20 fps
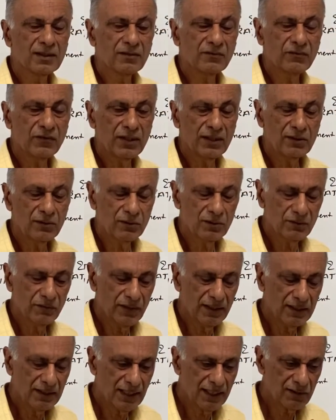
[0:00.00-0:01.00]
we,
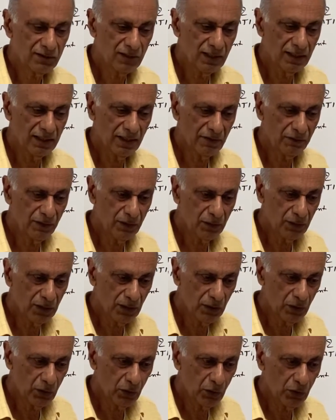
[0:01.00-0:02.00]
we actually refer to the
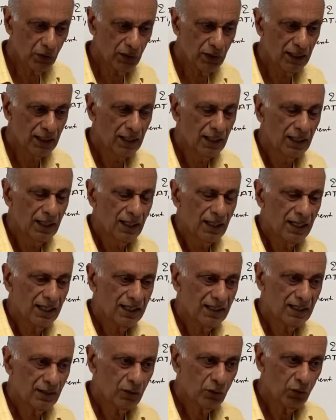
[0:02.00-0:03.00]
code and
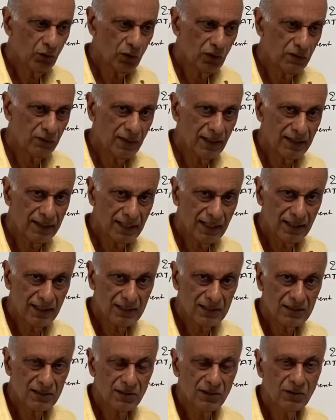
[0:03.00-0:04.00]
the code will tell
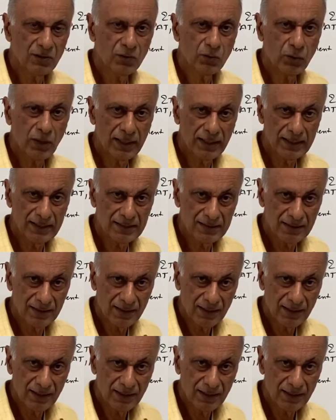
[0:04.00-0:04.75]
us what is